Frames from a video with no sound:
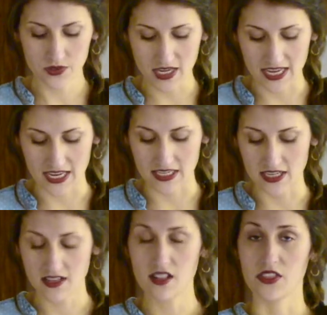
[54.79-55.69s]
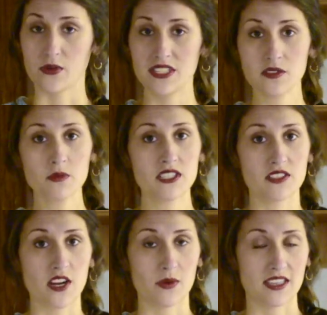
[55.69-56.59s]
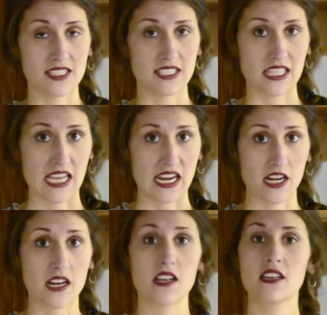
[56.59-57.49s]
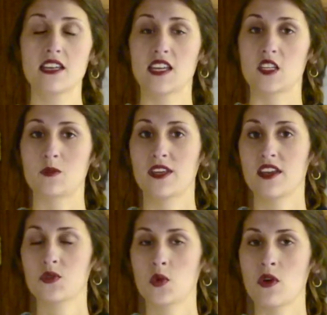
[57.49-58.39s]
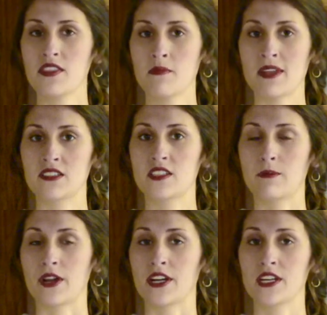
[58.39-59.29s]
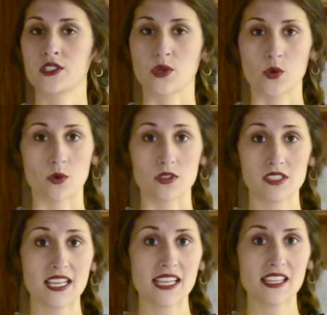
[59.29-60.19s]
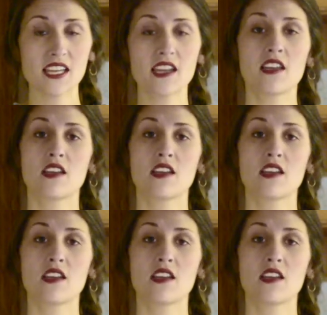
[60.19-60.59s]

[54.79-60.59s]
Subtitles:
And the reason we start with this layer is because we want the melted butter to cool slightly